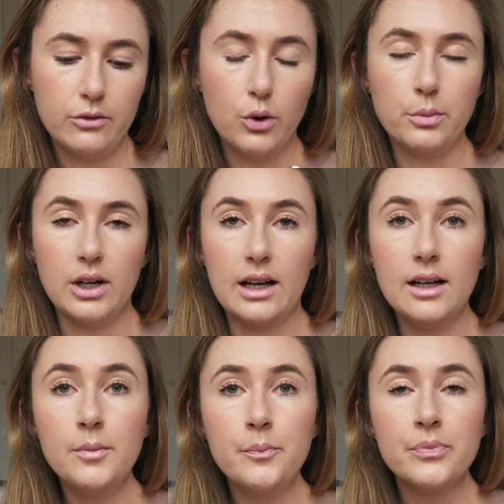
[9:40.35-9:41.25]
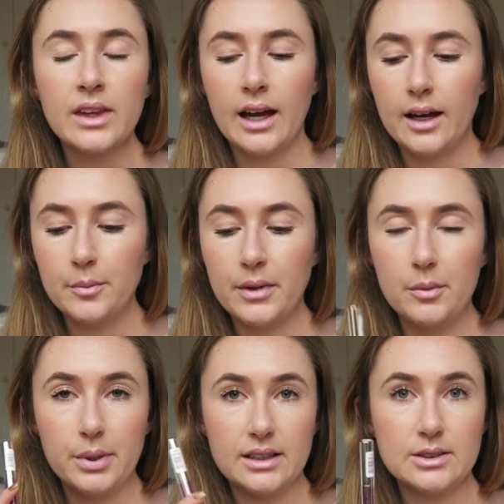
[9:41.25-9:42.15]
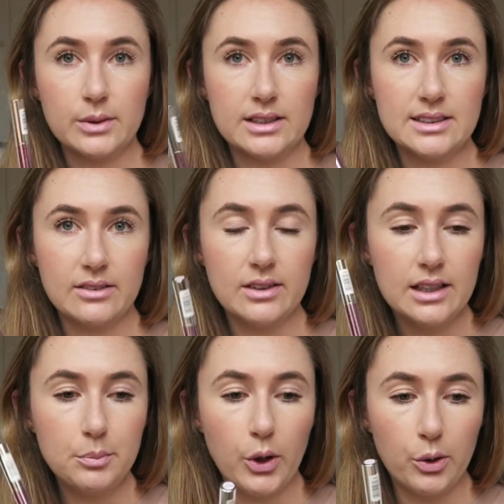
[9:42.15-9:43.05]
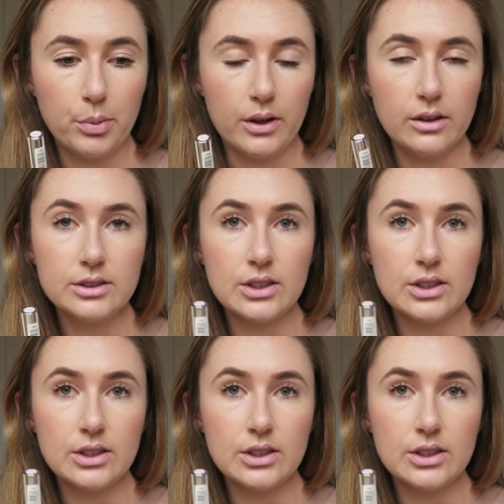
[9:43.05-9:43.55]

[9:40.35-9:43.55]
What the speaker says: formula, but this one is definitely purple.